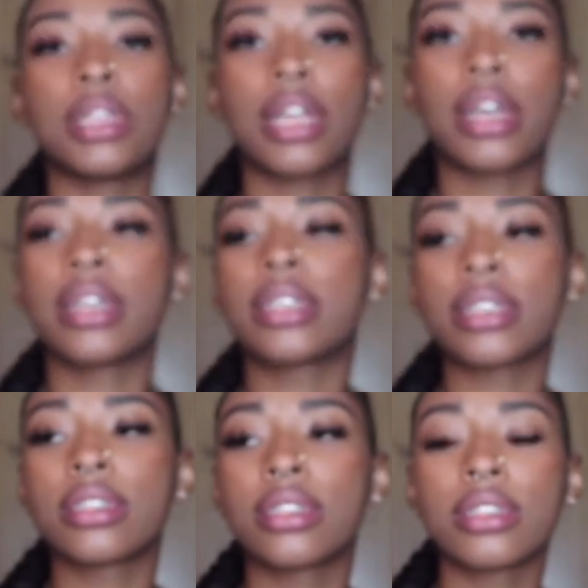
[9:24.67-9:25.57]
like
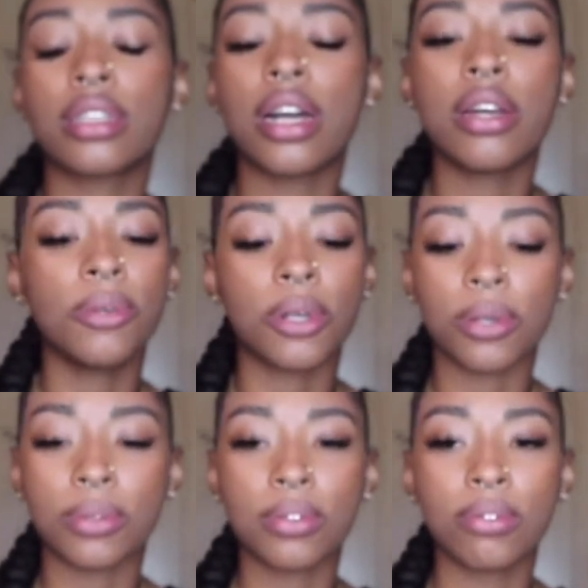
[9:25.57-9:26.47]
I don't know.
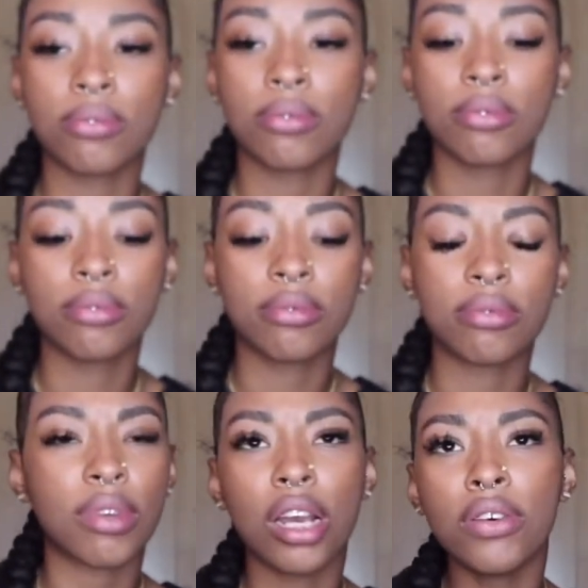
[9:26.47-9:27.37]

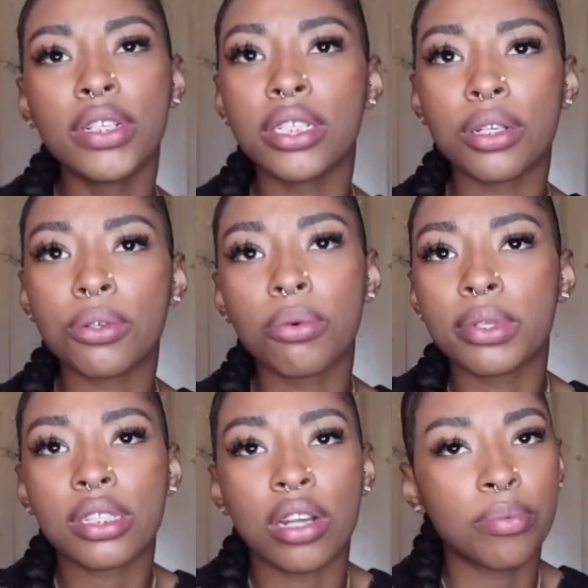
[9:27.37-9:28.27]
I really don't know what
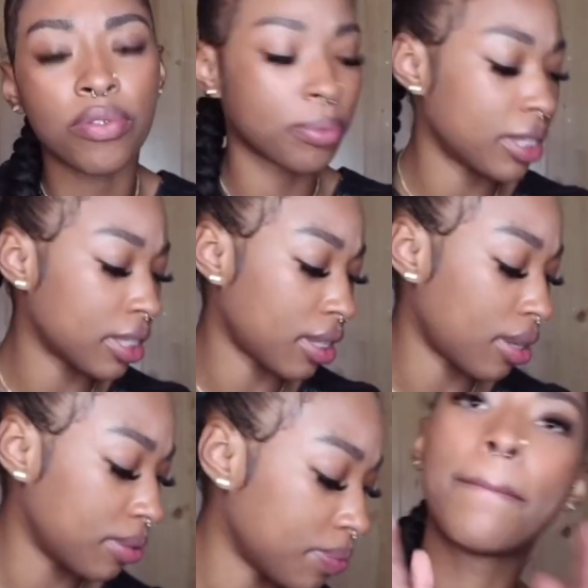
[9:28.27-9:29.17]
stopped me from getting
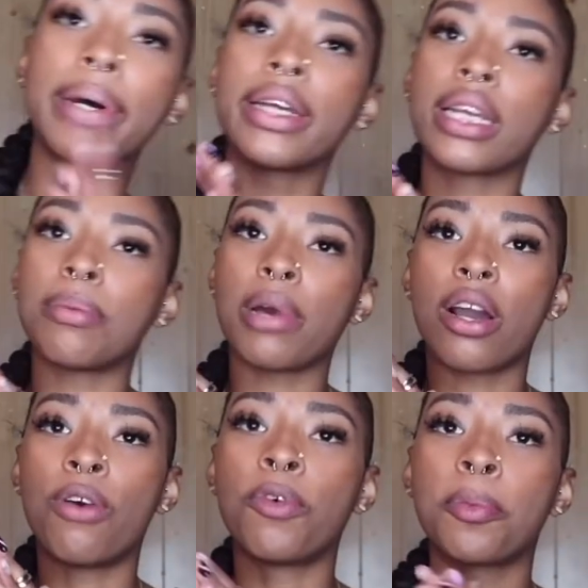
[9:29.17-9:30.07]
that. But in my
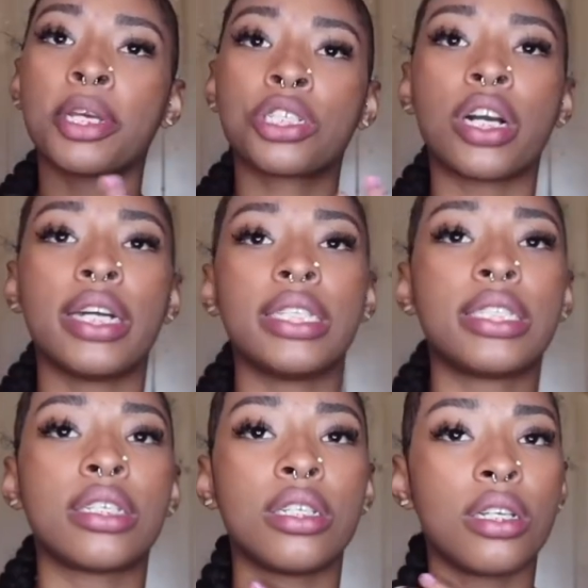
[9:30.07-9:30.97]
outfit picture I
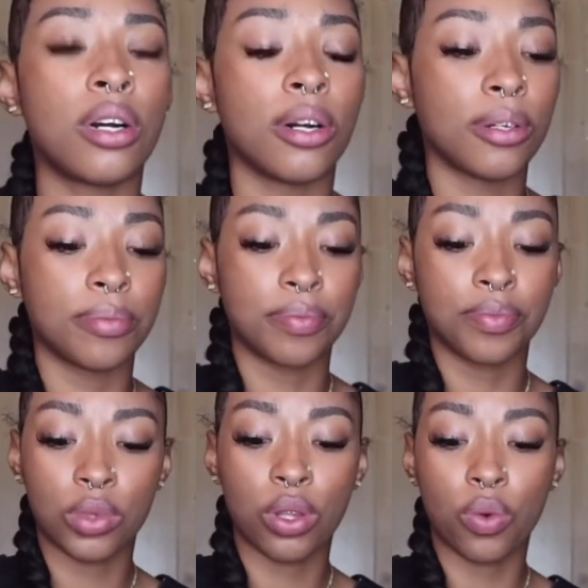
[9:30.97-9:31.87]
did um
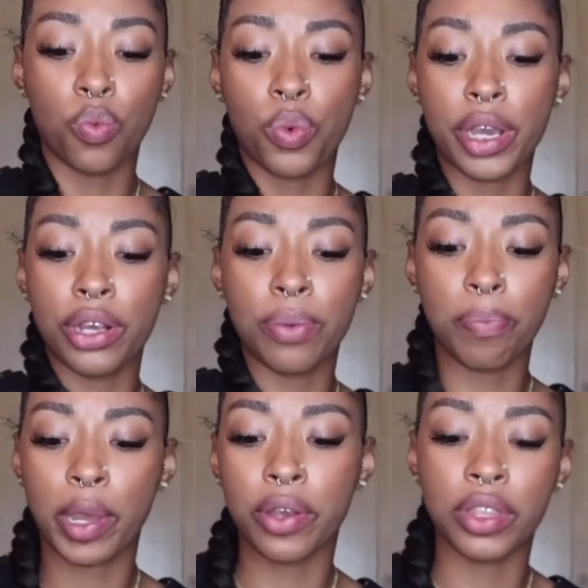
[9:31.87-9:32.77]
wear
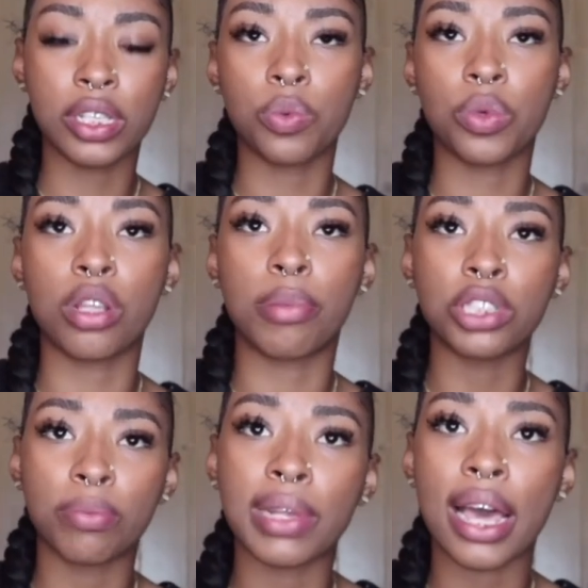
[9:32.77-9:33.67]
pair this with a bunch
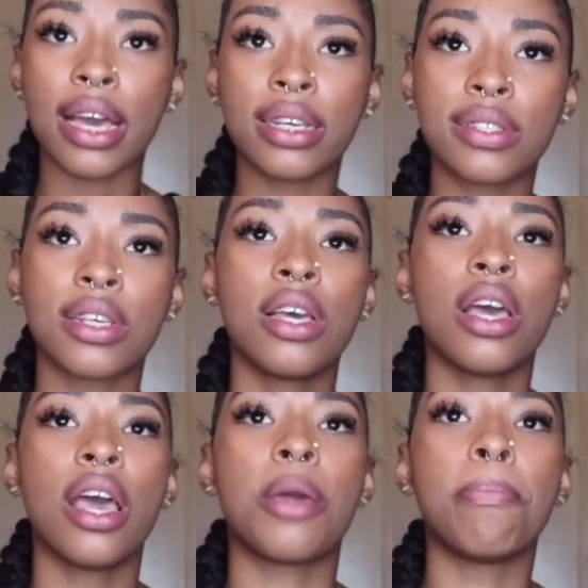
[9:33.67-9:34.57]
of blacks
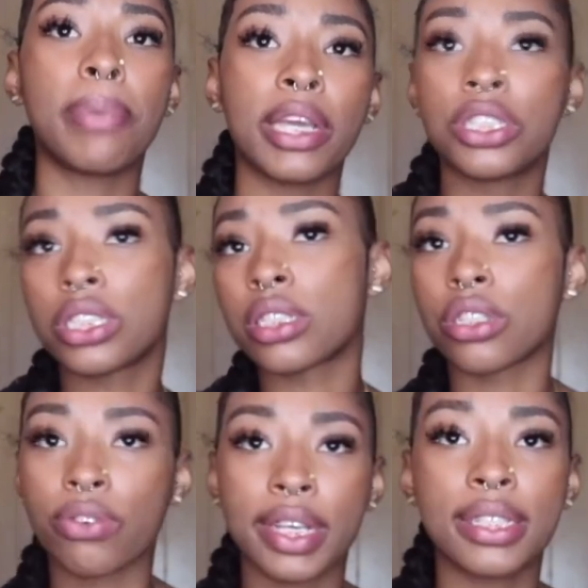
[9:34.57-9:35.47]
and beiges and
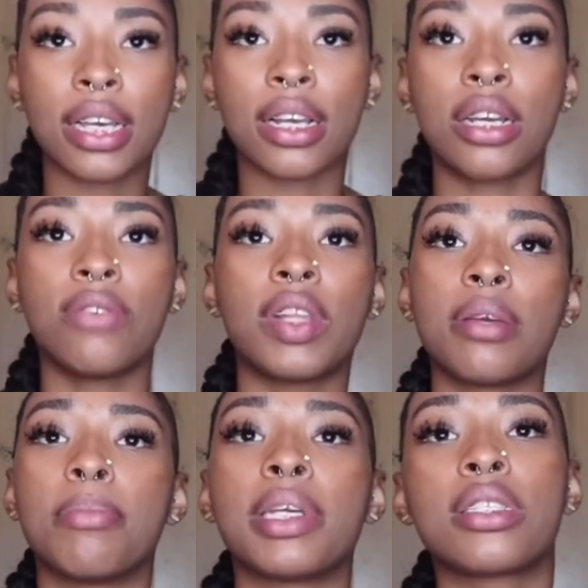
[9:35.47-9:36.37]
grays i kind of like
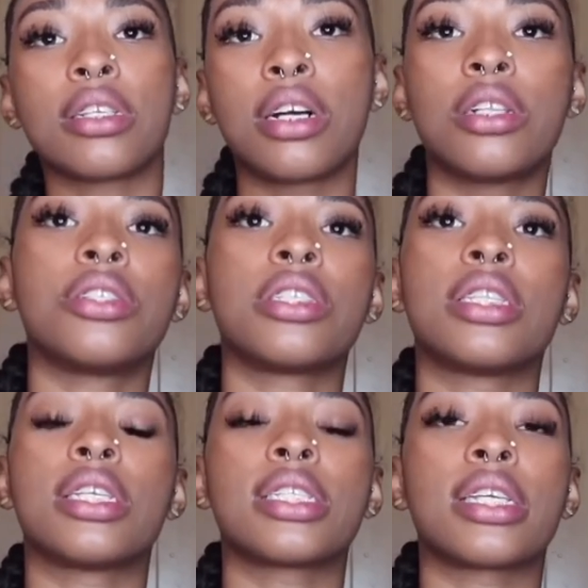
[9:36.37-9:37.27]
mixing colors and
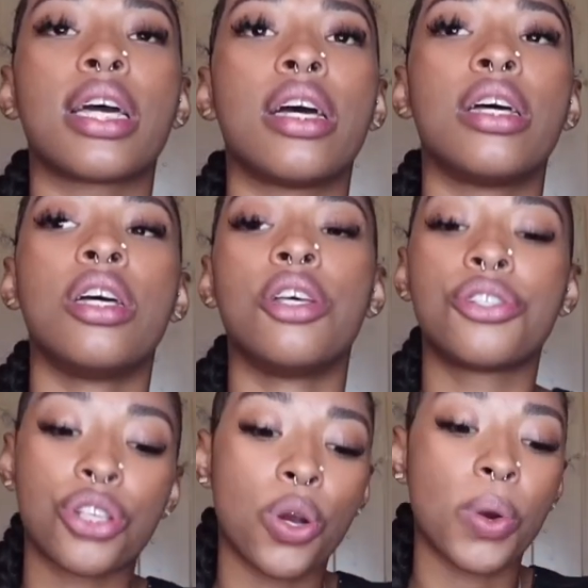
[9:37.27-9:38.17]
things like that
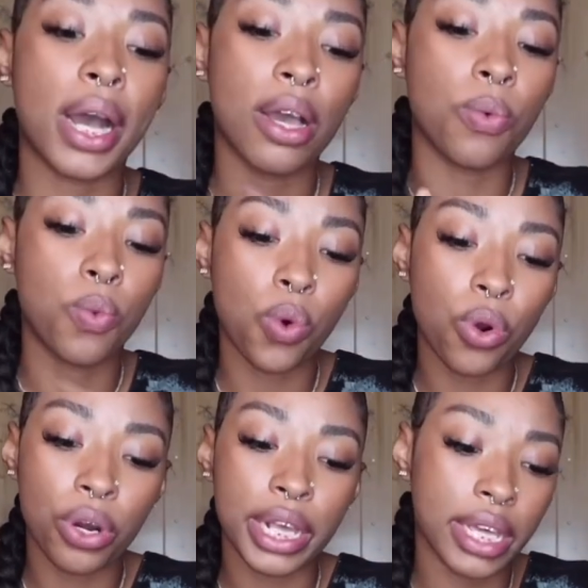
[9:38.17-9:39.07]
so i
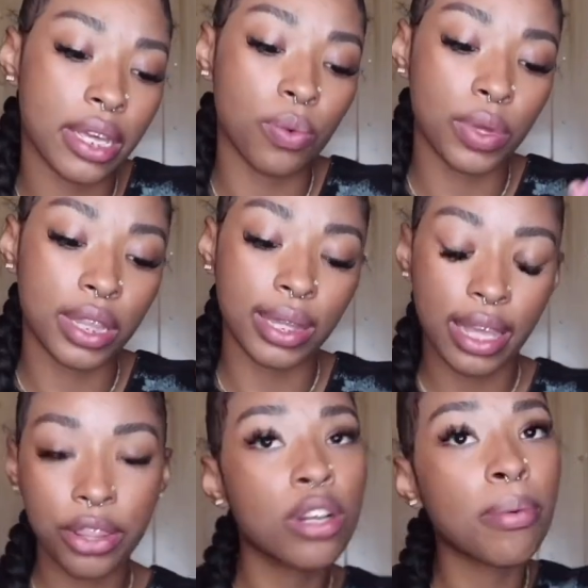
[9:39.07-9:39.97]
wore it with
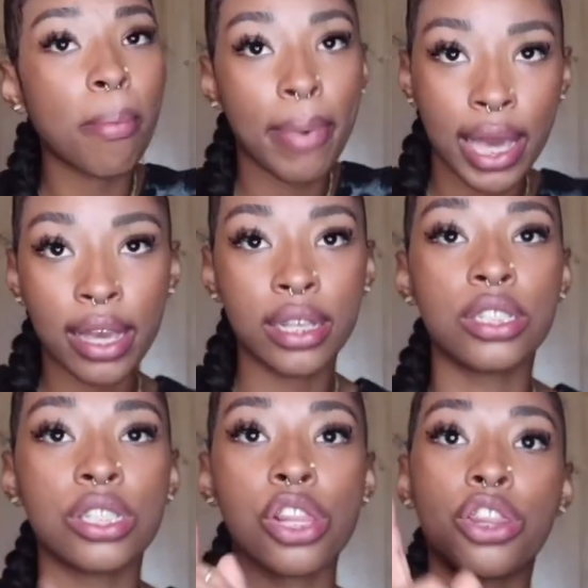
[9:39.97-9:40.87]
leather
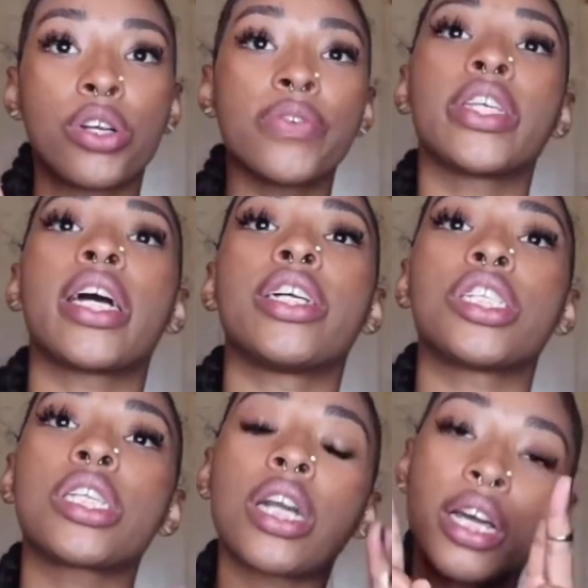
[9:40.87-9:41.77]
pants thrifted i
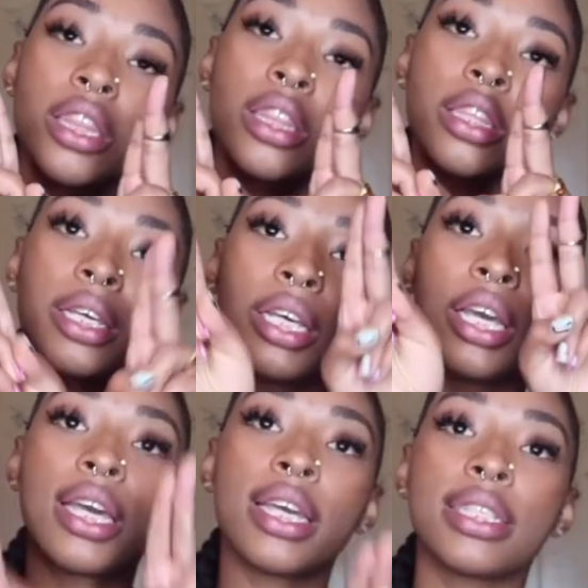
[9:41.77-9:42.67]
just cut the
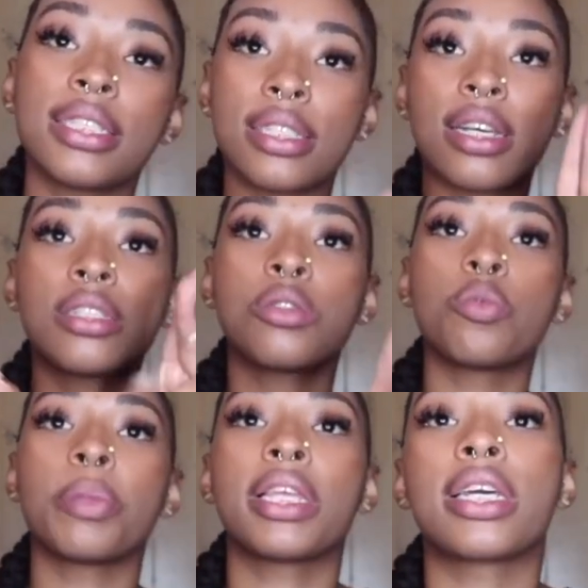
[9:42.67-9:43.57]
insides to
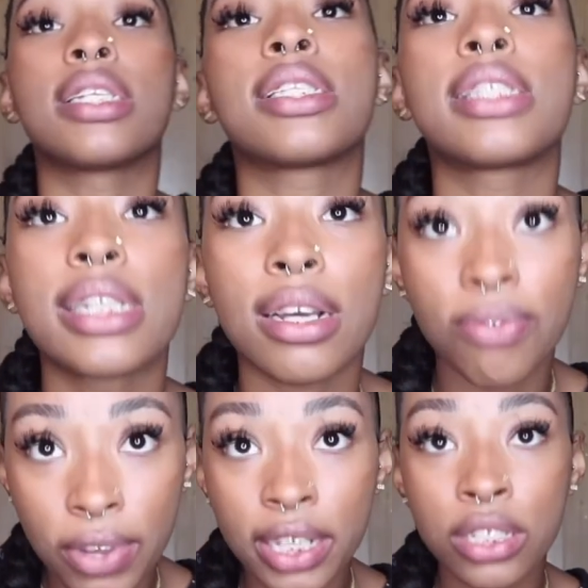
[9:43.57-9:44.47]
make like a slit
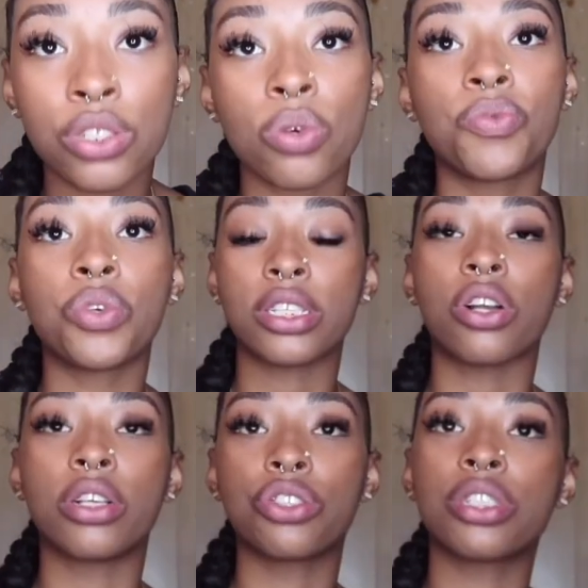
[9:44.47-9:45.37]
effect so if you guys are
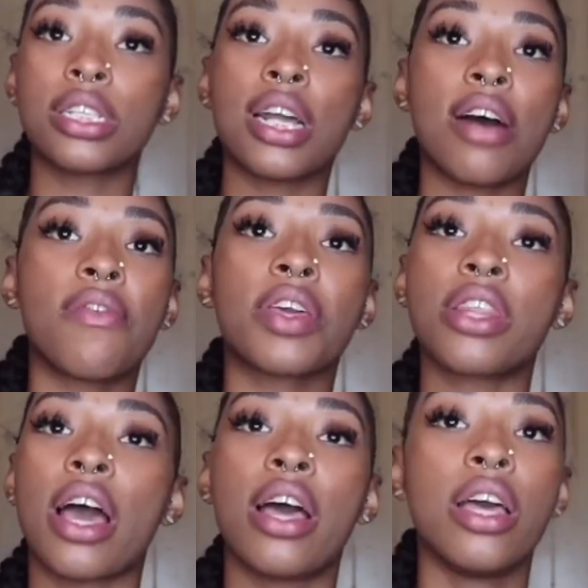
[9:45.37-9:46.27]
interested in having
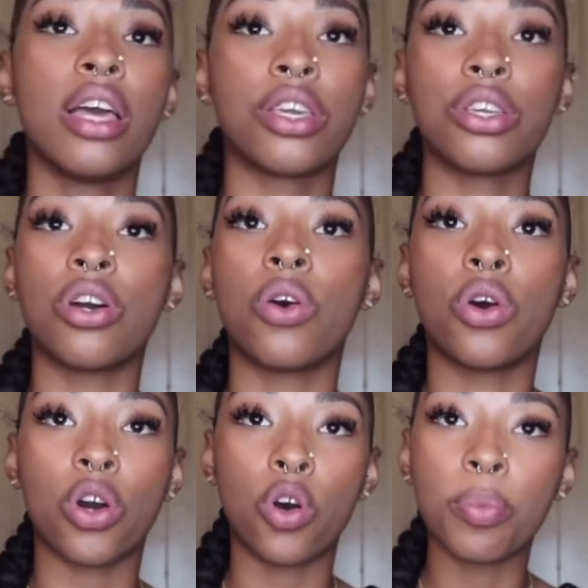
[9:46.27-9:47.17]
that you know
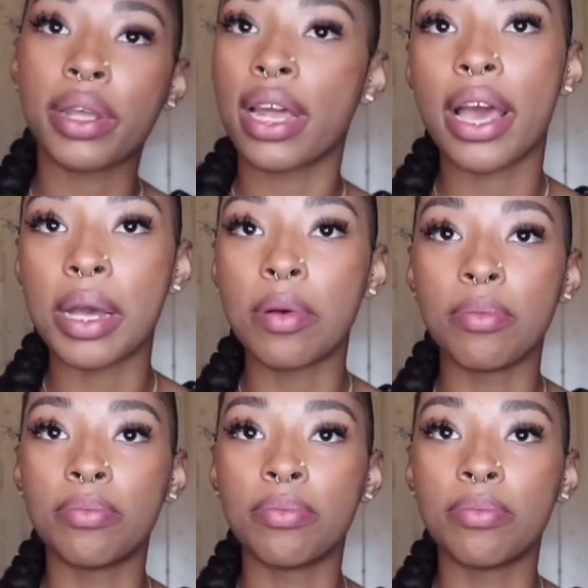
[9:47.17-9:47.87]
open hem